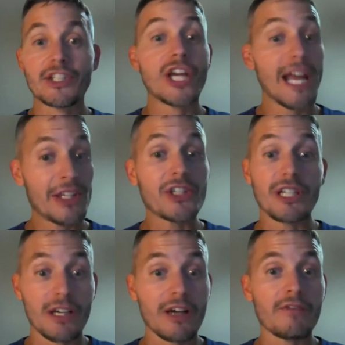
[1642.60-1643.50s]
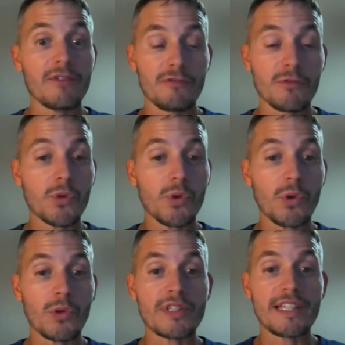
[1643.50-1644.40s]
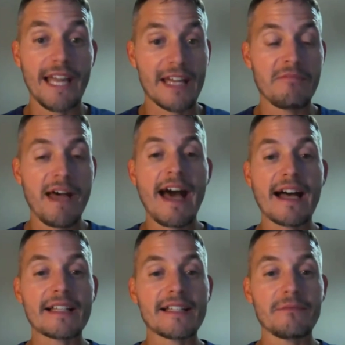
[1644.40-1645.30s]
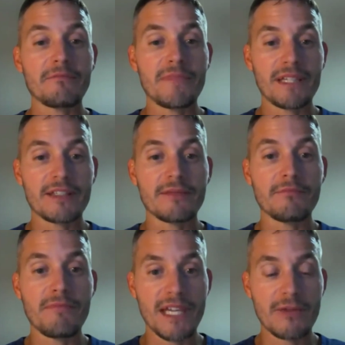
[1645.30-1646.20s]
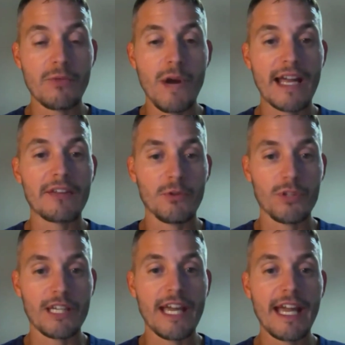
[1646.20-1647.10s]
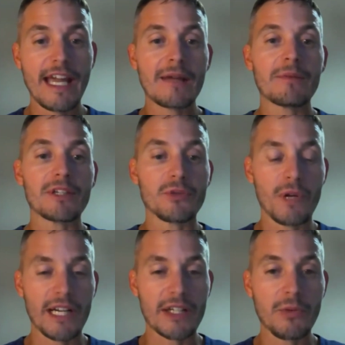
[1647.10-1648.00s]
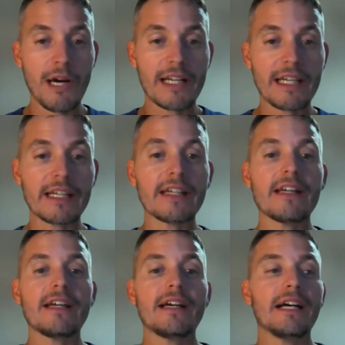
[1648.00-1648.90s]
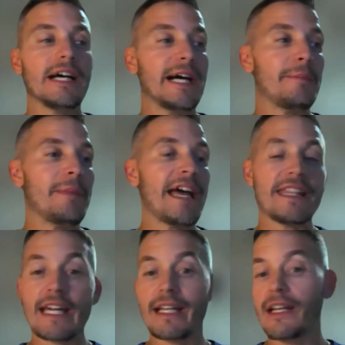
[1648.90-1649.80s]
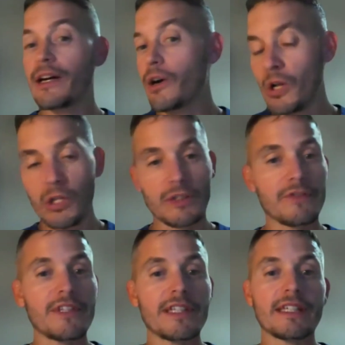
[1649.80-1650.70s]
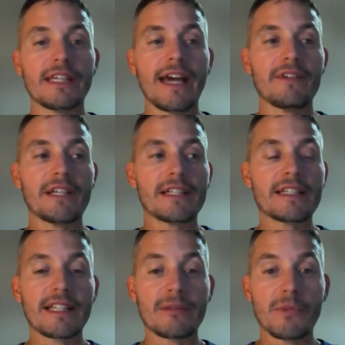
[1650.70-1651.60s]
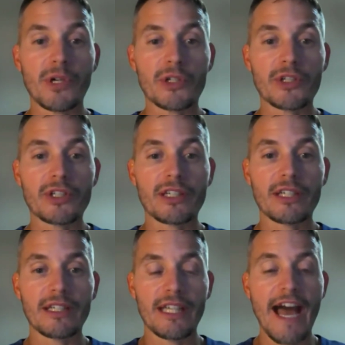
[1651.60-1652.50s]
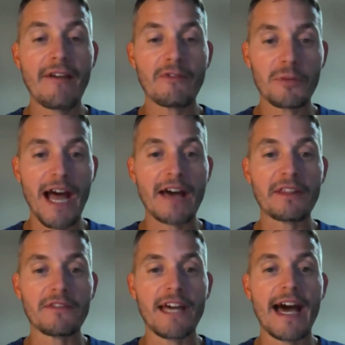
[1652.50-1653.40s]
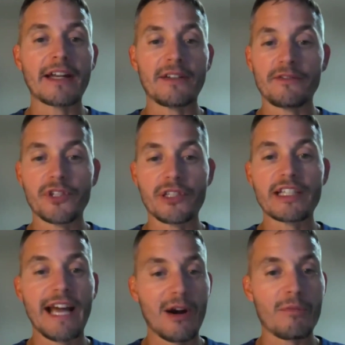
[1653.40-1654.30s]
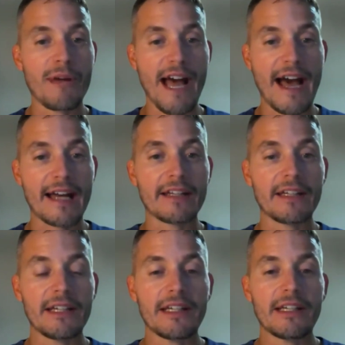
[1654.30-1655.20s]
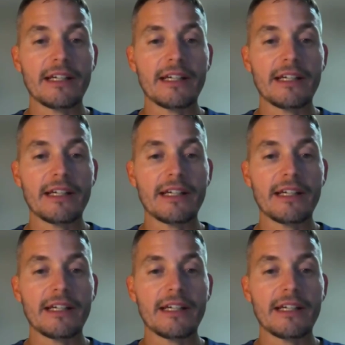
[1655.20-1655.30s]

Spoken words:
changing of the rules en masse midway through the game in 2020, and then all of the evidence that emerged in the aftermath of that, of just how bad